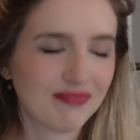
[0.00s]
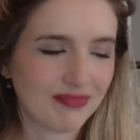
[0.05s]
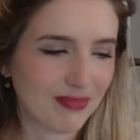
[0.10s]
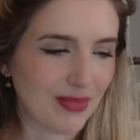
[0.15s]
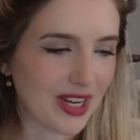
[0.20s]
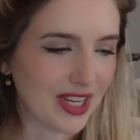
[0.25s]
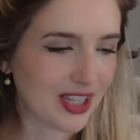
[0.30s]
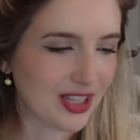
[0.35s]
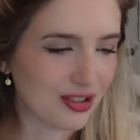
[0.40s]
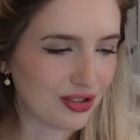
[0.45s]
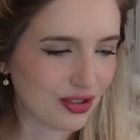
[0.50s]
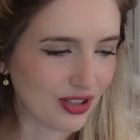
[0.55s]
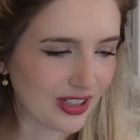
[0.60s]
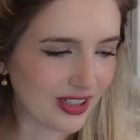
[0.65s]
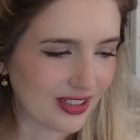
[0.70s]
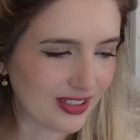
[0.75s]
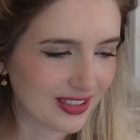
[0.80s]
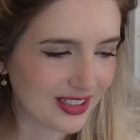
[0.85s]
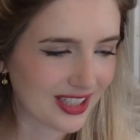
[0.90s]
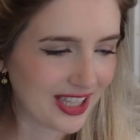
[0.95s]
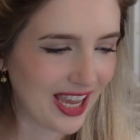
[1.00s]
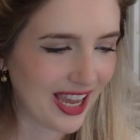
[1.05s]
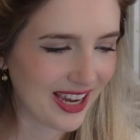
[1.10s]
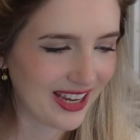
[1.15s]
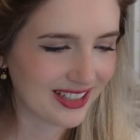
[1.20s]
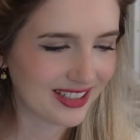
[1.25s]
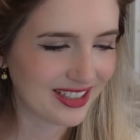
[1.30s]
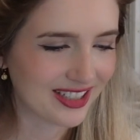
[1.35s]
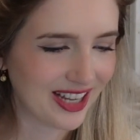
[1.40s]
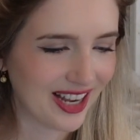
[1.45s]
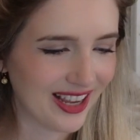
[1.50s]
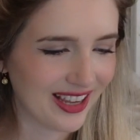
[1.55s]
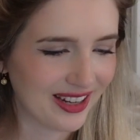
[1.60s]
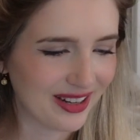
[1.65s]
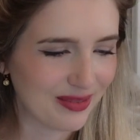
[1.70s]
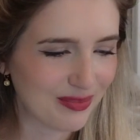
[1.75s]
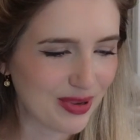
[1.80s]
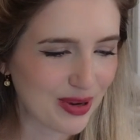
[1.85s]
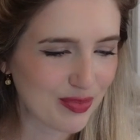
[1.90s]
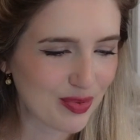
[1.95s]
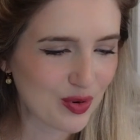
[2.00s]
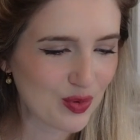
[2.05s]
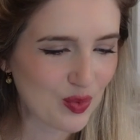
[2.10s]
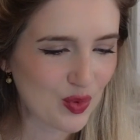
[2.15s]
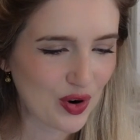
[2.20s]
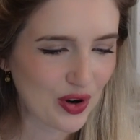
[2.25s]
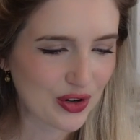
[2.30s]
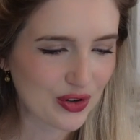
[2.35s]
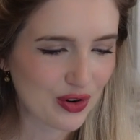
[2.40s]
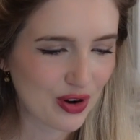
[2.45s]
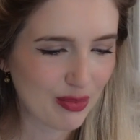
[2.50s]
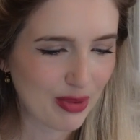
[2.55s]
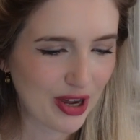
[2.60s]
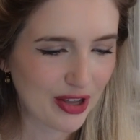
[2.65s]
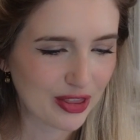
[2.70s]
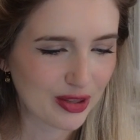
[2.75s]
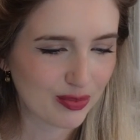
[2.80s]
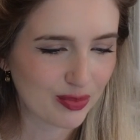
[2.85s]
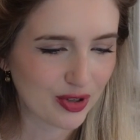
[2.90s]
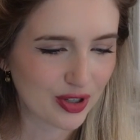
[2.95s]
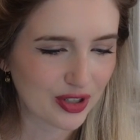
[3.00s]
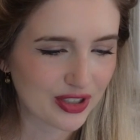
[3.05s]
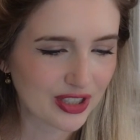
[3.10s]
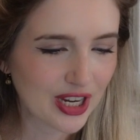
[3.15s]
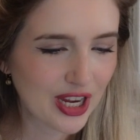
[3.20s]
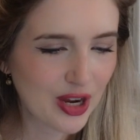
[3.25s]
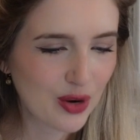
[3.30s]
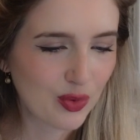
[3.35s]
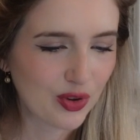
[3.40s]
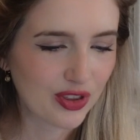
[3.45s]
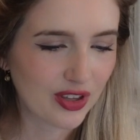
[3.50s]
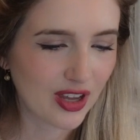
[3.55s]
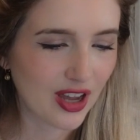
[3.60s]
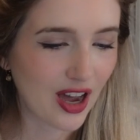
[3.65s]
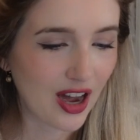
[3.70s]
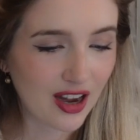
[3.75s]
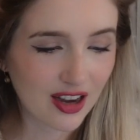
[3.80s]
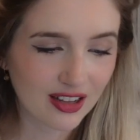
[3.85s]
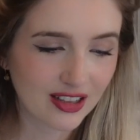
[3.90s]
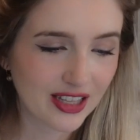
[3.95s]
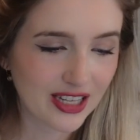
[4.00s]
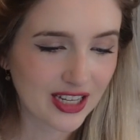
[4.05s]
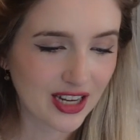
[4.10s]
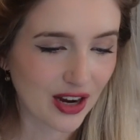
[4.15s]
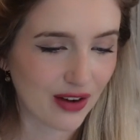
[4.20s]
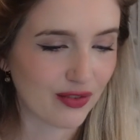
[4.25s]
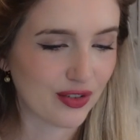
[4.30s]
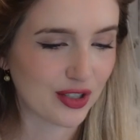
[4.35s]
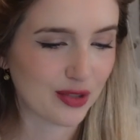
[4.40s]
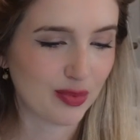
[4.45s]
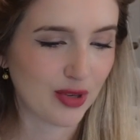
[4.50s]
my kindred, Kate said, people warn you about the books with ugly covers,